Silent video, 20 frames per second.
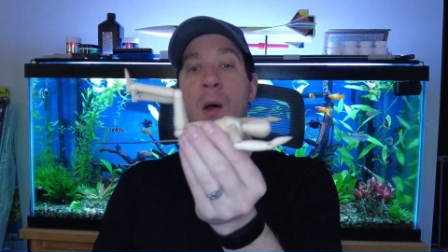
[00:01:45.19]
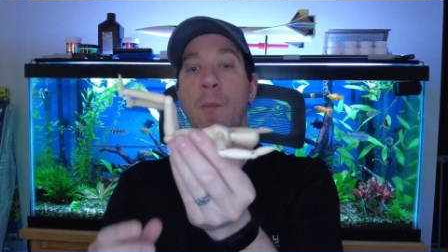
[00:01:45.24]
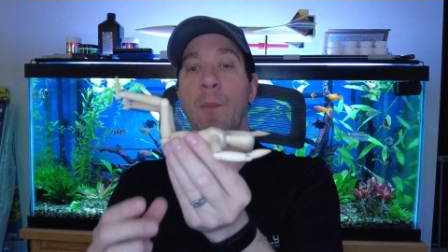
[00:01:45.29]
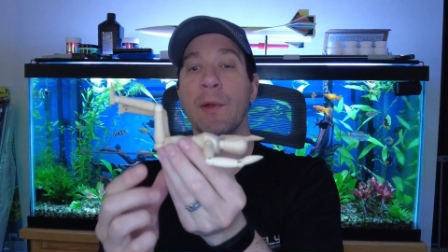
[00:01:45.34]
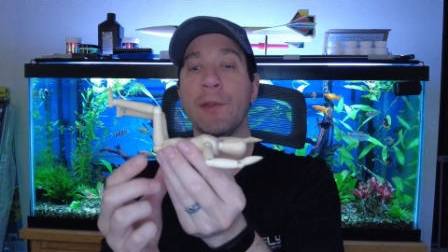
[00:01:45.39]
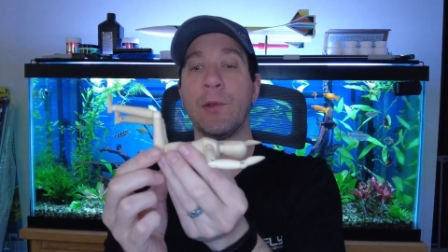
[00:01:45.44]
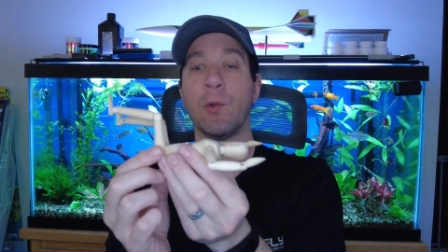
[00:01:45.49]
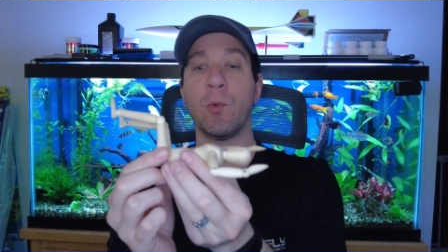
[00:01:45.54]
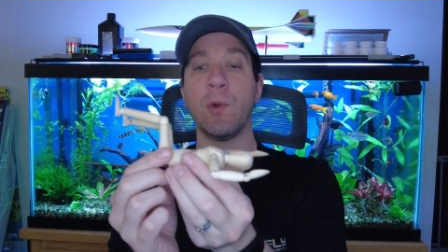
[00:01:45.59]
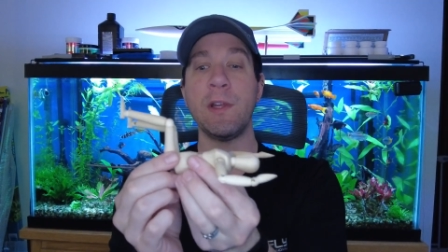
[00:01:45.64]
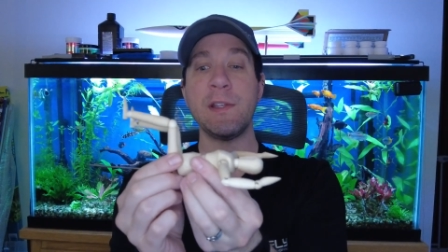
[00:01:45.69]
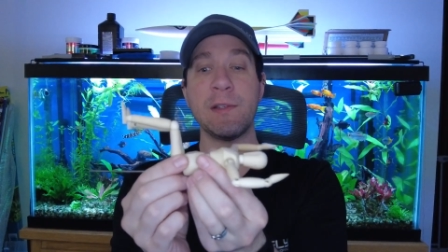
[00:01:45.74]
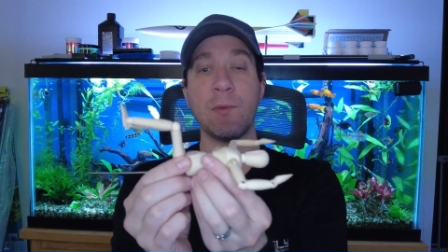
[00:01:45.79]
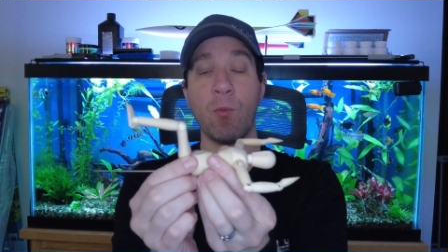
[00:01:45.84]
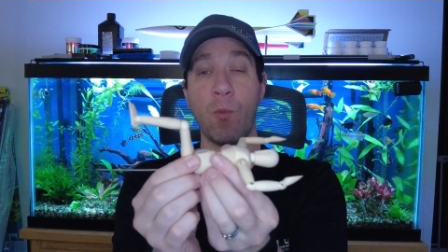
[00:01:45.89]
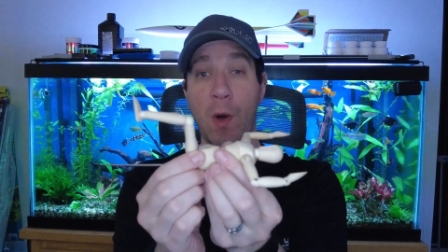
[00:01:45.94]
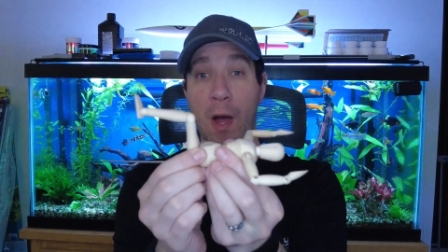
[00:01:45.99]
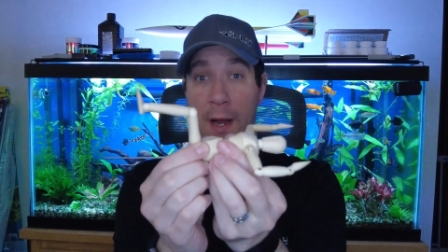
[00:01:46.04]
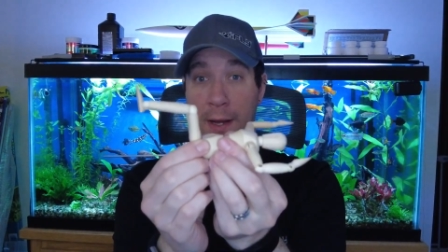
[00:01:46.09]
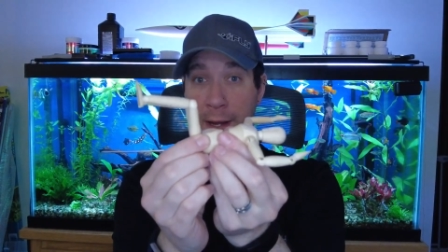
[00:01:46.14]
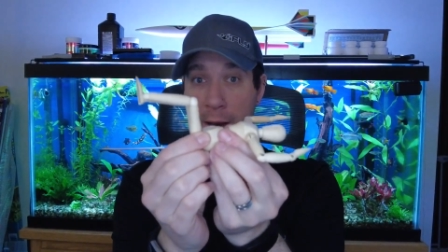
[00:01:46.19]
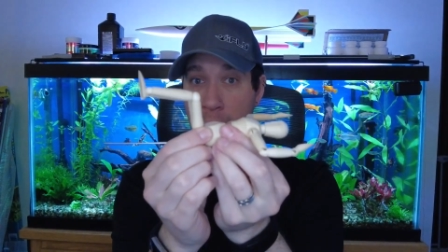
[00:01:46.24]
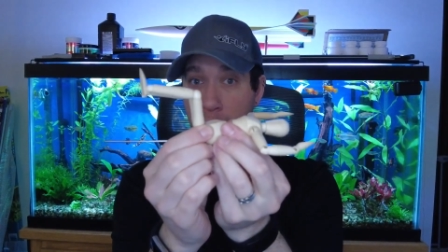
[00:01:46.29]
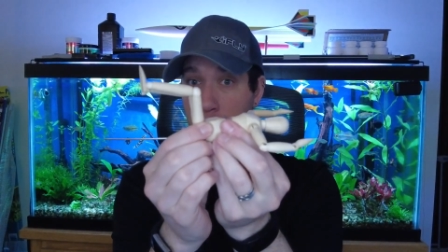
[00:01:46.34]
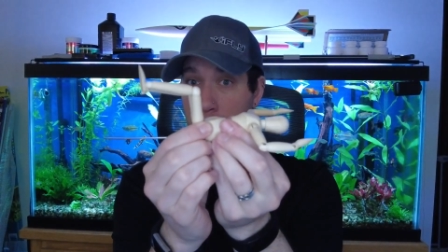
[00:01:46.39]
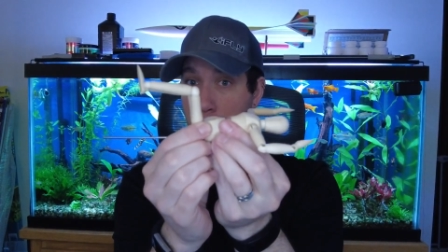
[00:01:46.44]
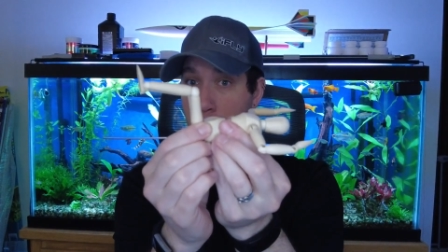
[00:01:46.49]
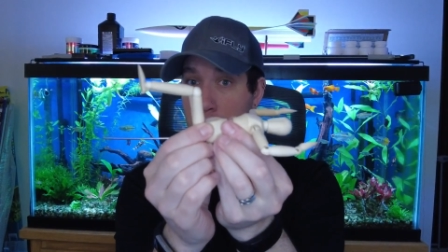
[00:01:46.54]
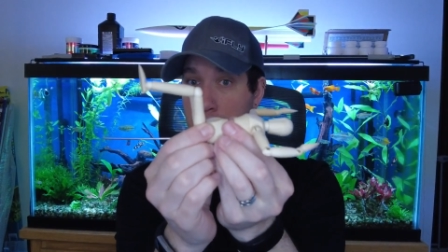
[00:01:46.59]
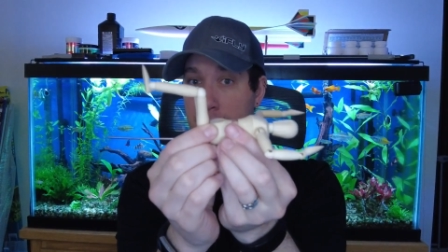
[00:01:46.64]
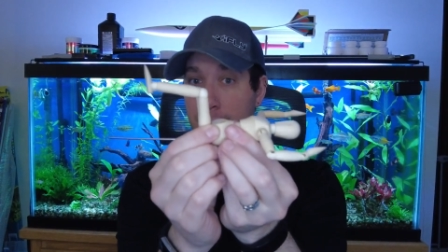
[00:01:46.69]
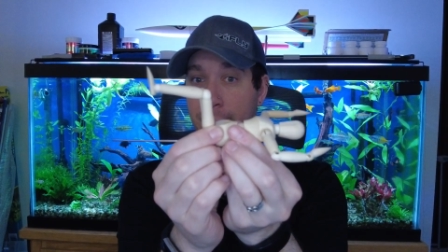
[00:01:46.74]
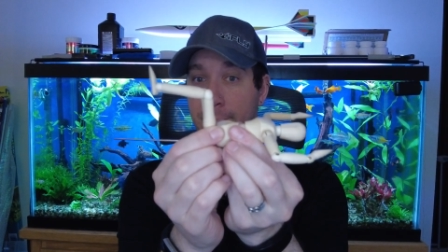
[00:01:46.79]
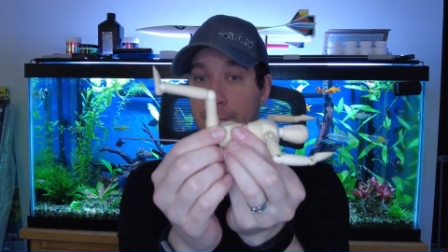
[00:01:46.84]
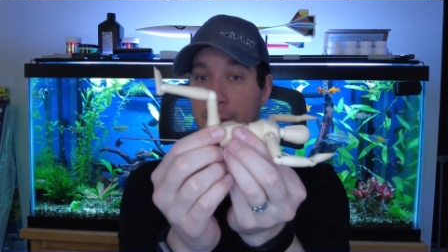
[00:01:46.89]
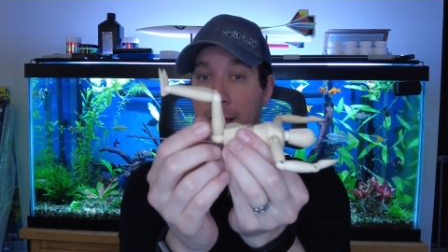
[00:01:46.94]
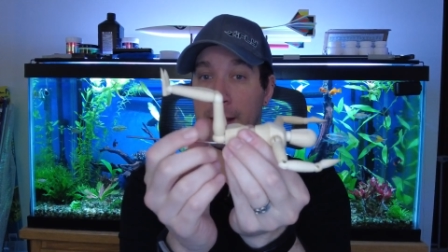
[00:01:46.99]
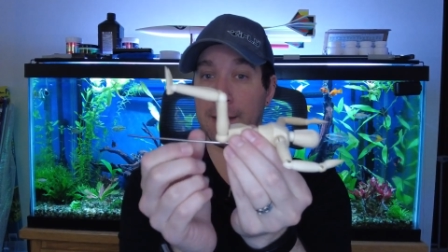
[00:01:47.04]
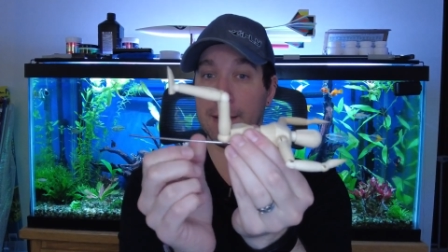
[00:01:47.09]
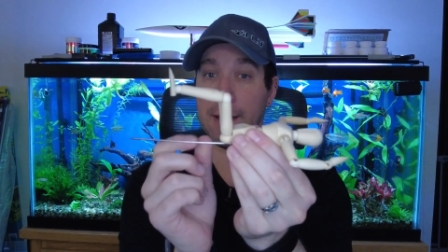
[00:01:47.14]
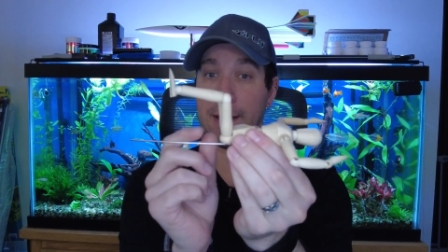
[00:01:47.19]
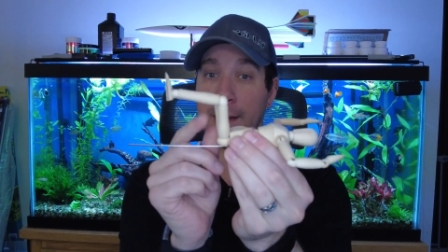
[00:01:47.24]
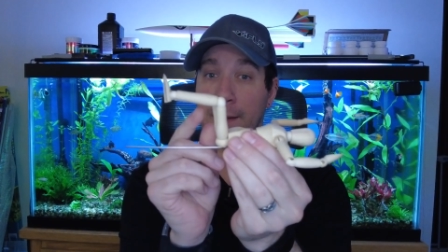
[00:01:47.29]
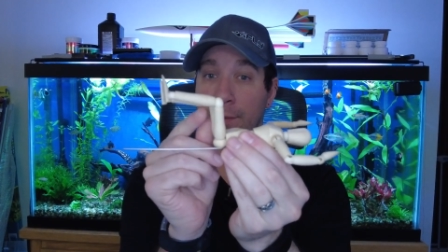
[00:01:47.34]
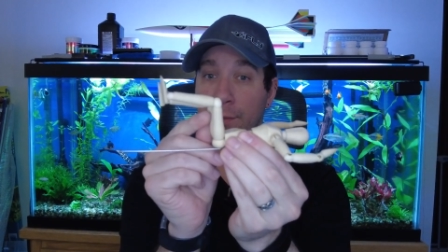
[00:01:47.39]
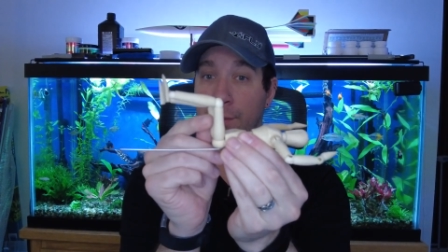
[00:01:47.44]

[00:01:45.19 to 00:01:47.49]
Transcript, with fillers: But the reason why now we want to fly like